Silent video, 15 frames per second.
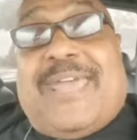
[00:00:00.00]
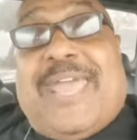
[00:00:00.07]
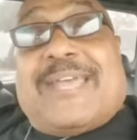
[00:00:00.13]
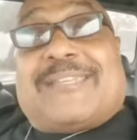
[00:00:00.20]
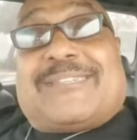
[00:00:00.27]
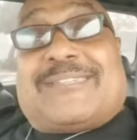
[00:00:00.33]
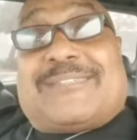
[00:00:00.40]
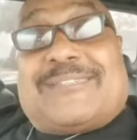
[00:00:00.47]

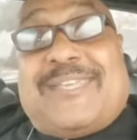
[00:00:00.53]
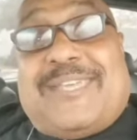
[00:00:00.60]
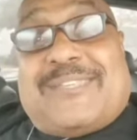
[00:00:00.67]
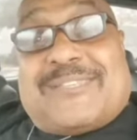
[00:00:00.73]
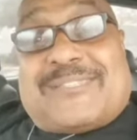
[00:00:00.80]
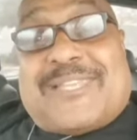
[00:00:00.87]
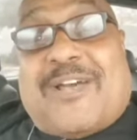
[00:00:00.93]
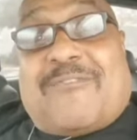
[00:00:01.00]
And see
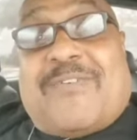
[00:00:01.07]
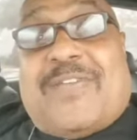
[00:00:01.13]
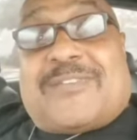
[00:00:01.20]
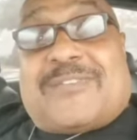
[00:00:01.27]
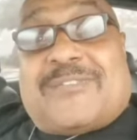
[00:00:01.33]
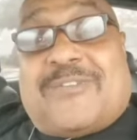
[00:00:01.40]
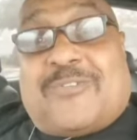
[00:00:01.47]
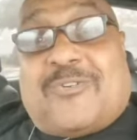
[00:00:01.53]
the
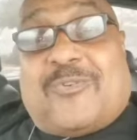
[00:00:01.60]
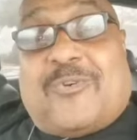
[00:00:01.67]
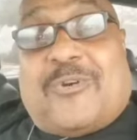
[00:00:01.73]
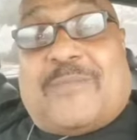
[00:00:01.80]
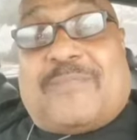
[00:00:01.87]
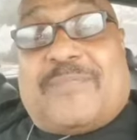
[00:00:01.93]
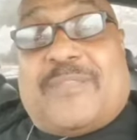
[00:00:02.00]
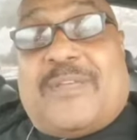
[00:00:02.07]
salvation of the
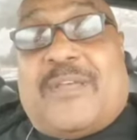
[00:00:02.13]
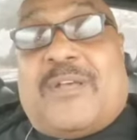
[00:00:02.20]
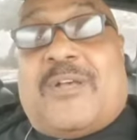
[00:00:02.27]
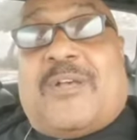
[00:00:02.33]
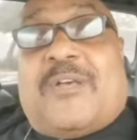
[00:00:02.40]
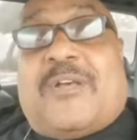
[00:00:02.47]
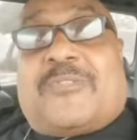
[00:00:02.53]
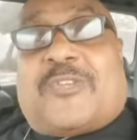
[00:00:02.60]
Lord
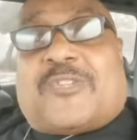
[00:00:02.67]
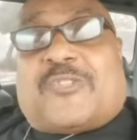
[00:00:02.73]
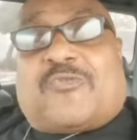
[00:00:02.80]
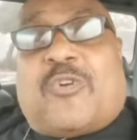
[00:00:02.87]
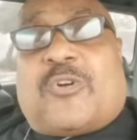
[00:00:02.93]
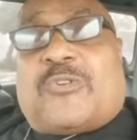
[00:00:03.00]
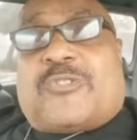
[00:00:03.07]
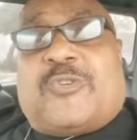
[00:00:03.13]
the
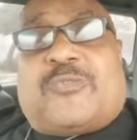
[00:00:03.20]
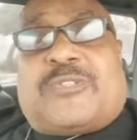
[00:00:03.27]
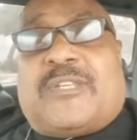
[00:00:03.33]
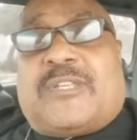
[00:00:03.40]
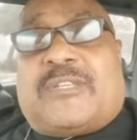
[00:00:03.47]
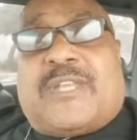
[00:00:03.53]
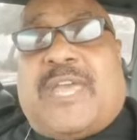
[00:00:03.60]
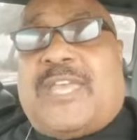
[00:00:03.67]
struggles you see
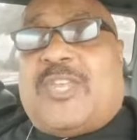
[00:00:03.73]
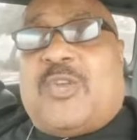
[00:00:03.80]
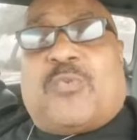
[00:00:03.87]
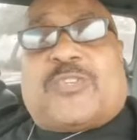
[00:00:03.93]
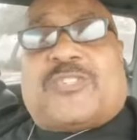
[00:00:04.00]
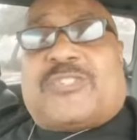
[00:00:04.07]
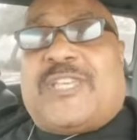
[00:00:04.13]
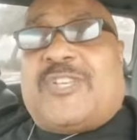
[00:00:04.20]
today, you
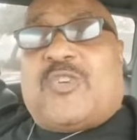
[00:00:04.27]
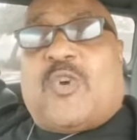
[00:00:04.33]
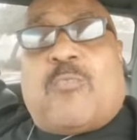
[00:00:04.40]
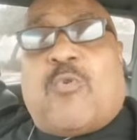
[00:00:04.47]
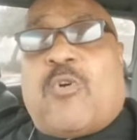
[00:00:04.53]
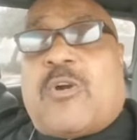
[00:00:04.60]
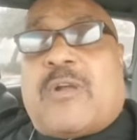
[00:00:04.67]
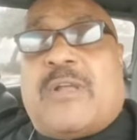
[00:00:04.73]
will see no
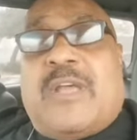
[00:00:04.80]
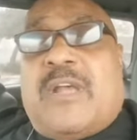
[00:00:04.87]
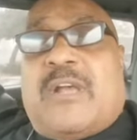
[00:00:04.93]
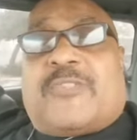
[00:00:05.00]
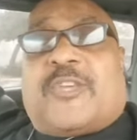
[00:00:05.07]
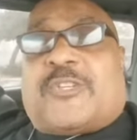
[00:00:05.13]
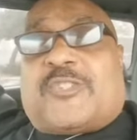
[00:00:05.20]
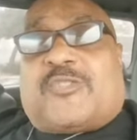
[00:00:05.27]
more.
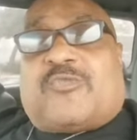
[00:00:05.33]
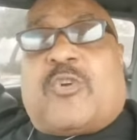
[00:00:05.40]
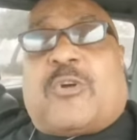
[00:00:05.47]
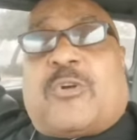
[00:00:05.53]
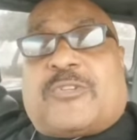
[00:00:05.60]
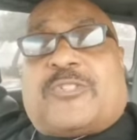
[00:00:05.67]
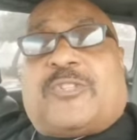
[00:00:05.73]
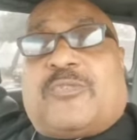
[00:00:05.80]
The
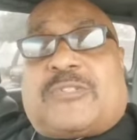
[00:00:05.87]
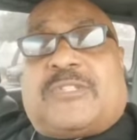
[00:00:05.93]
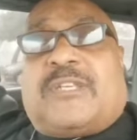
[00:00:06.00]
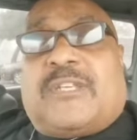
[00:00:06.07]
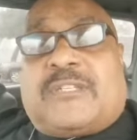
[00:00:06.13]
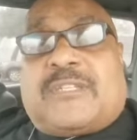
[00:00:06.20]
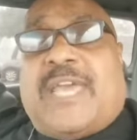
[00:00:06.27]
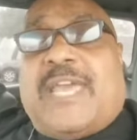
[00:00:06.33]
struggles you see
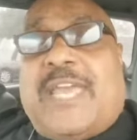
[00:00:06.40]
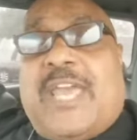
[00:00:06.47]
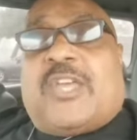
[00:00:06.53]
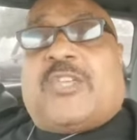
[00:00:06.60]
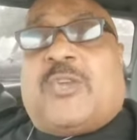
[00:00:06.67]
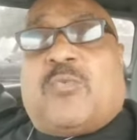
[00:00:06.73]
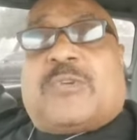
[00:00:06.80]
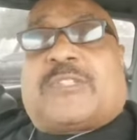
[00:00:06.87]
today,
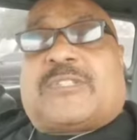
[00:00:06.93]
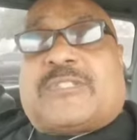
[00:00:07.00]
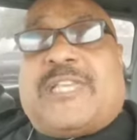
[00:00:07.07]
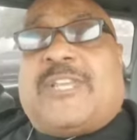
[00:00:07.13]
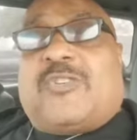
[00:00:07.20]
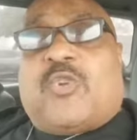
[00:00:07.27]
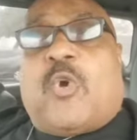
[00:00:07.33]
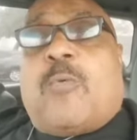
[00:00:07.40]
you will
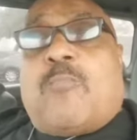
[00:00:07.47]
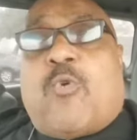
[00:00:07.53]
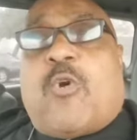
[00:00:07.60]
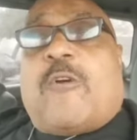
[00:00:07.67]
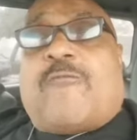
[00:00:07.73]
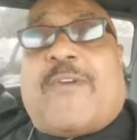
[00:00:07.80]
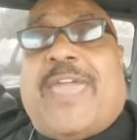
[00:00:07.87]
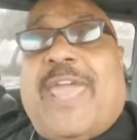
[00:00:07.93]
see no
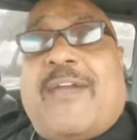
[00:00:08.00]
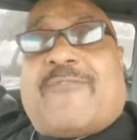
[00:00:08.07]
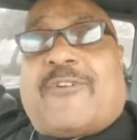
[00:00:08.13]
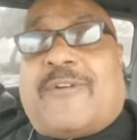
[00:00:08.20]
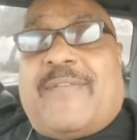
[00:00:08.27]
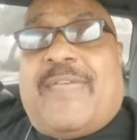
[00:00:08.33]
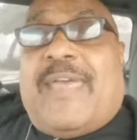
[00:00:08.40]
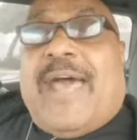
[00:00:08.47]
more forever.